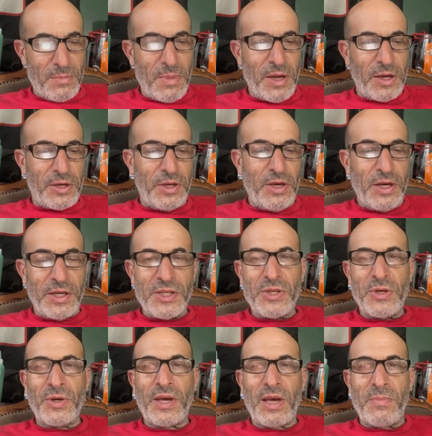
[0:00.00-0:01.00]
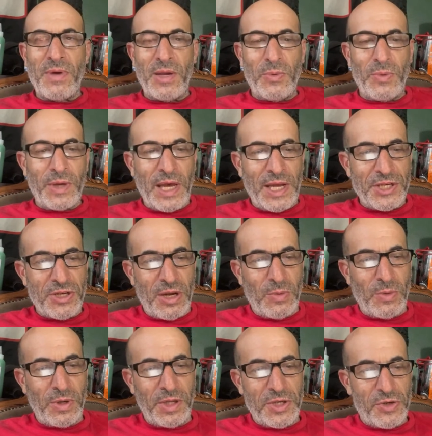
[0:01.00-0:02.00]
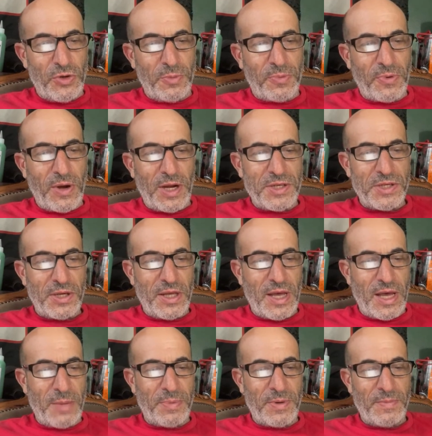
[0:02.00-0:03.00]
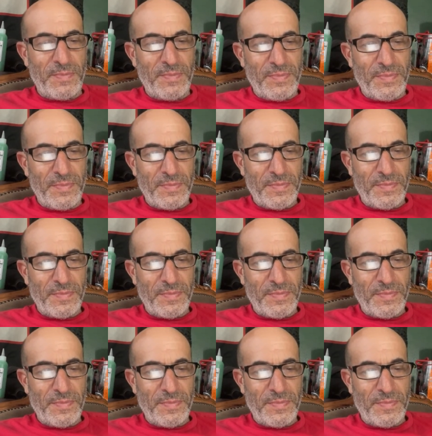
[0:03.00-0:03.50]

Michael Young, it's okay, man. We'll catch you on one of these group rides. It'll happen.